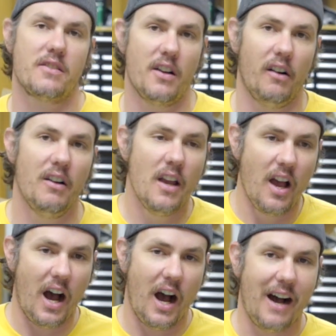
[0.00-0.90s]
So
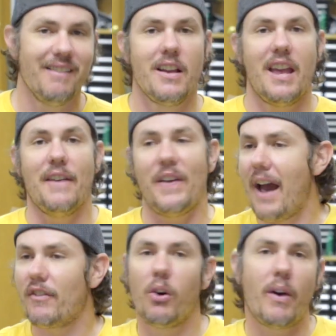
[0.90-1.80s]
uh, if you
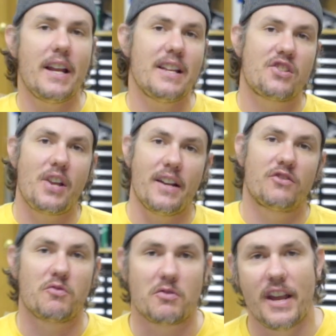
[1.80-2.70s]
haven't already, as
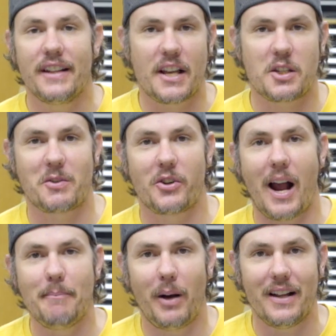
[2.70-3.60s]
said, hit that
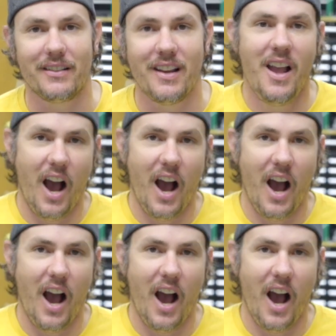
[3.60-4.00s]
subscribe button.